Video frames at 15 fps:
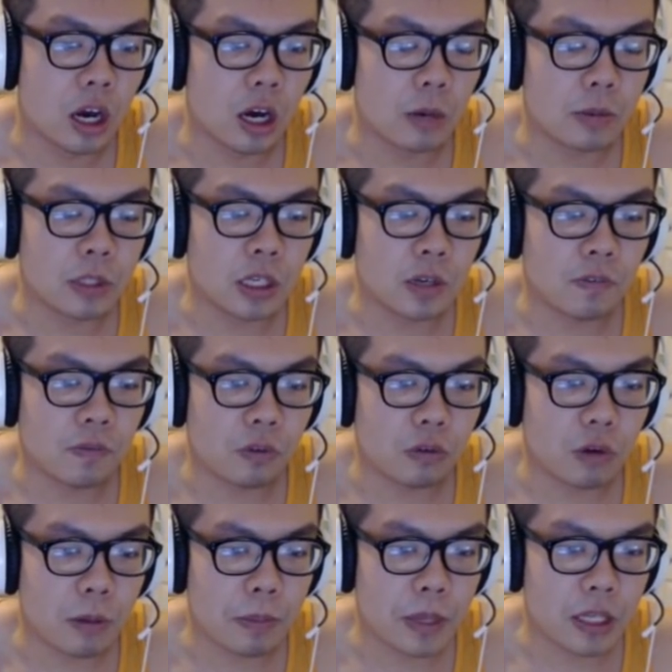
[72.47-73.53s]
tier 4
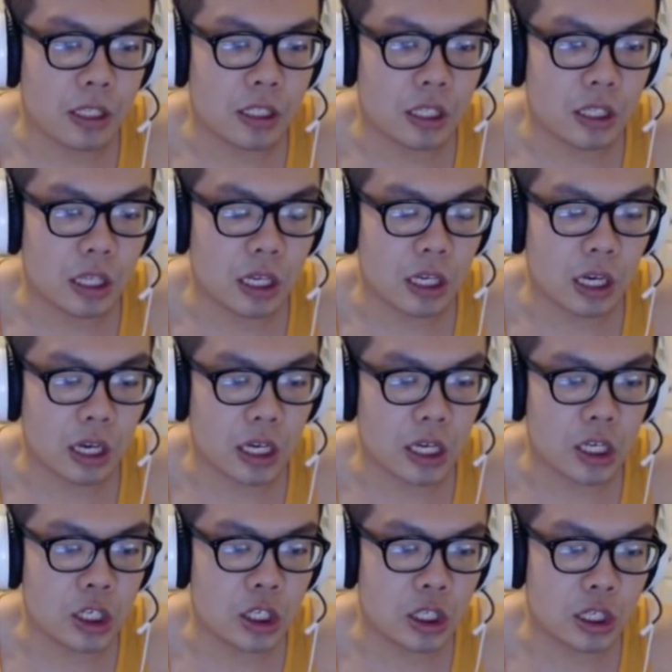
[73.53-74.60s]
weapons, like
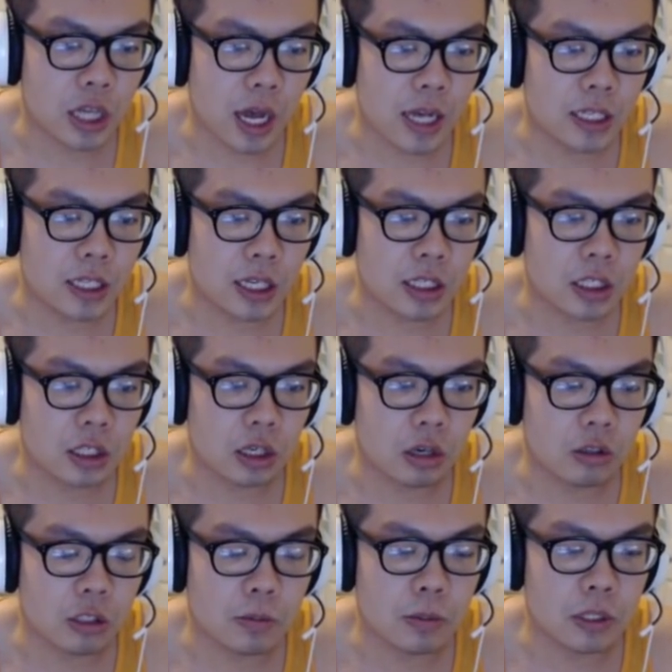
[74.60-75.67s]
each class gets their
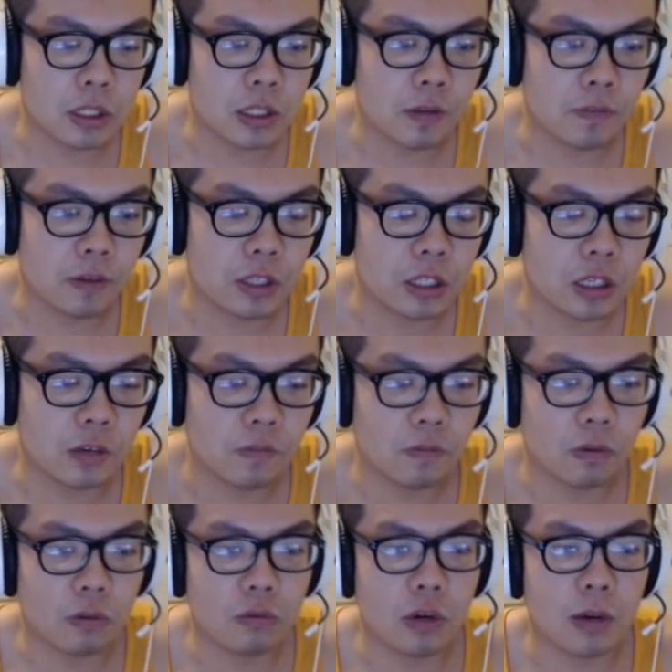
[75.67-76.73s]
own specific tier
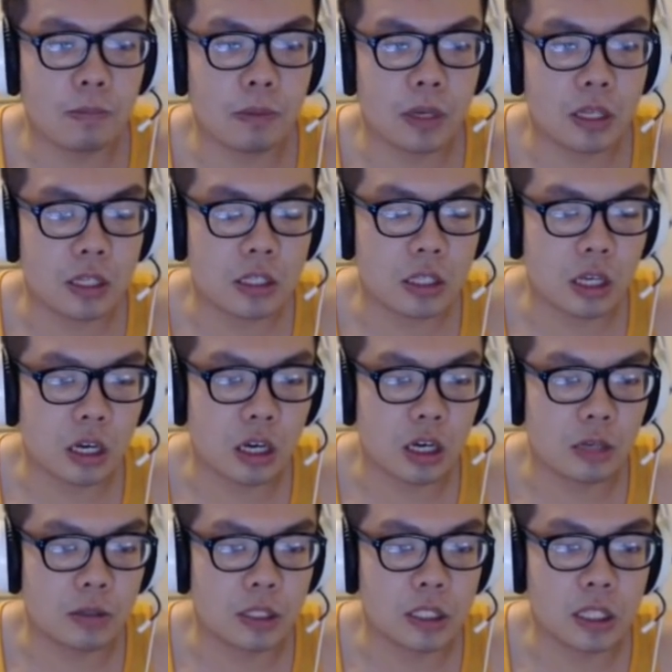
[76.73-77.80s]
4 weapons.
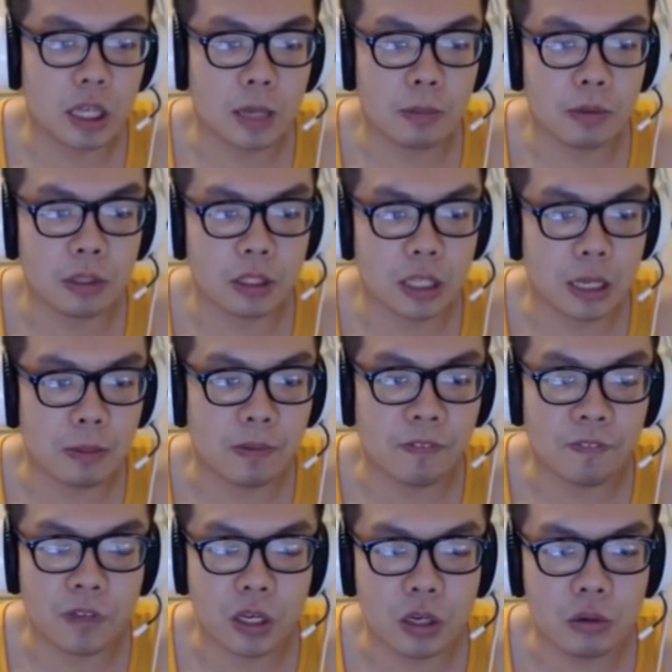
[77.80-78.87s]
Just to name a
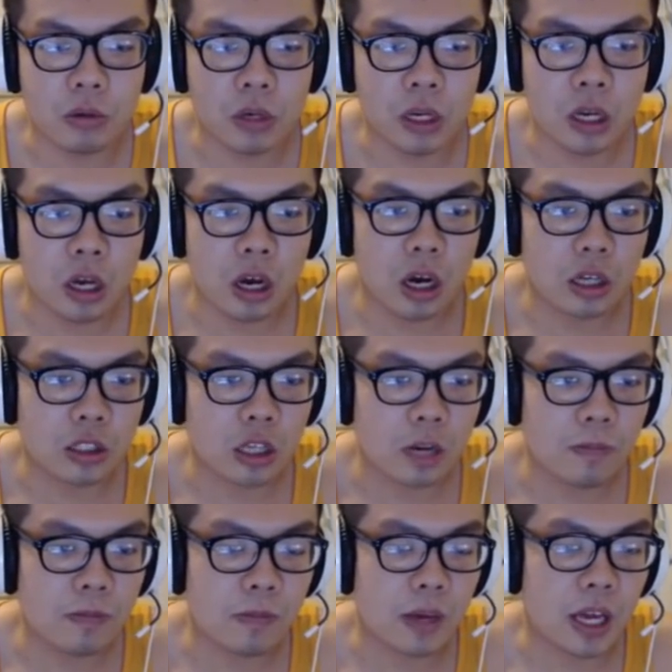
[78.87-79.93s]
few on
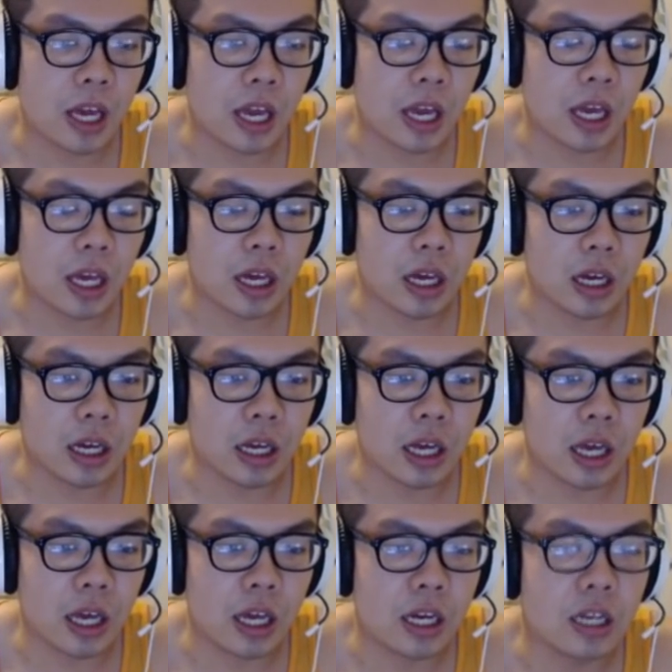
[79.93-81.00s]
top of my
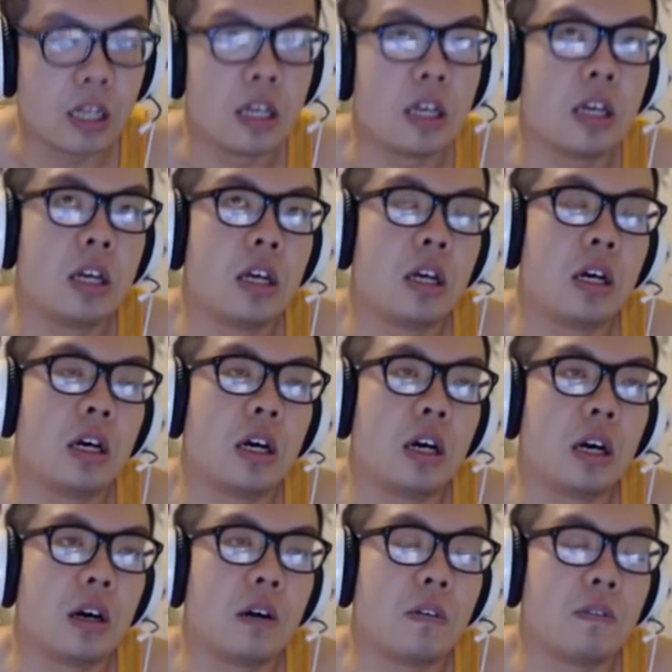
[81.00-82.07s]
head.
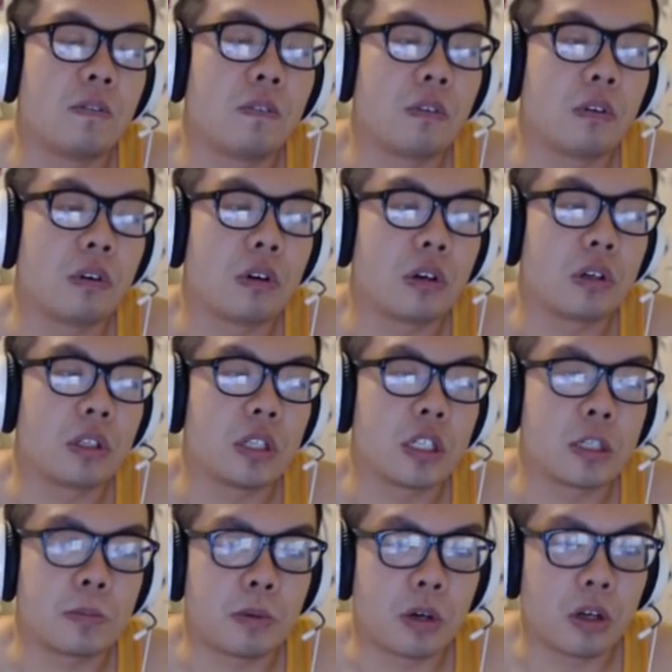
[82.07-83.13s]
For
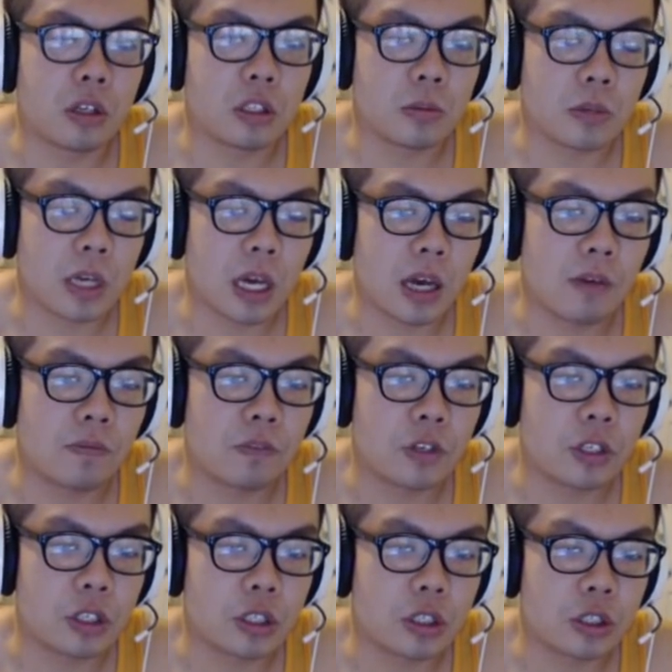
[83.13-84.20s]
Desperos we have
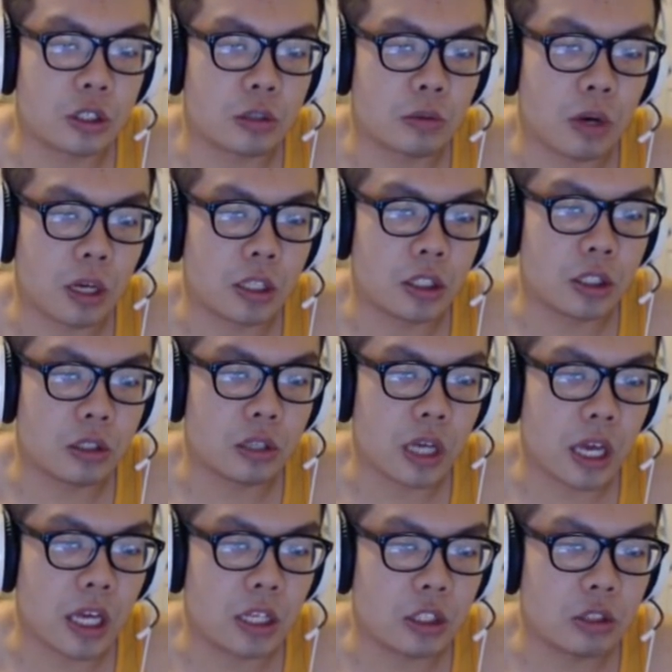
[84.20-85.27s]
Durando
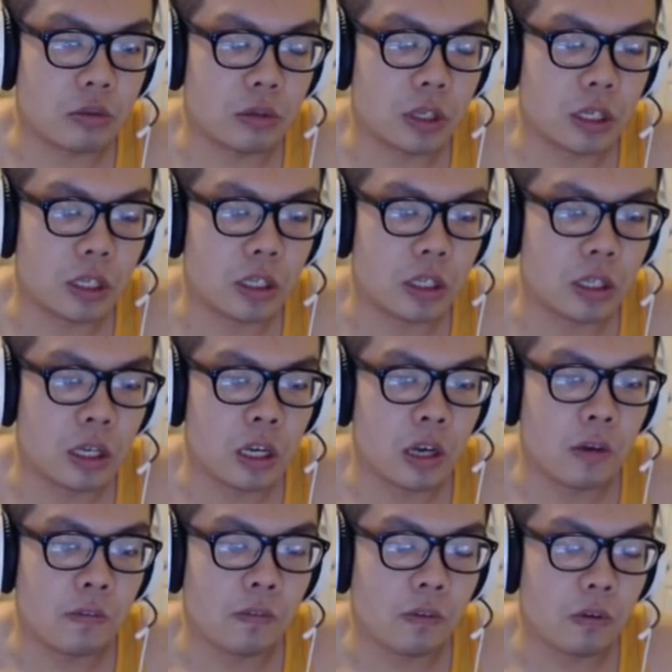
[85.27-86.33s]
and Drill.
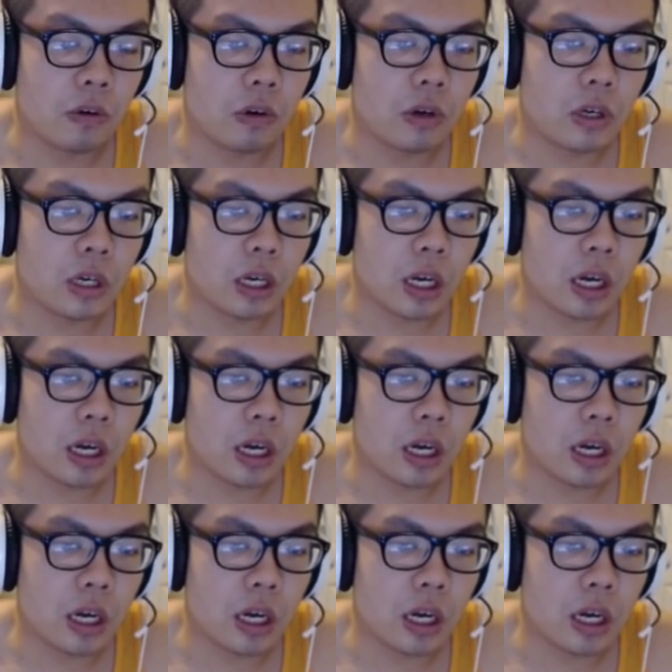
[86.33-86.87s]
For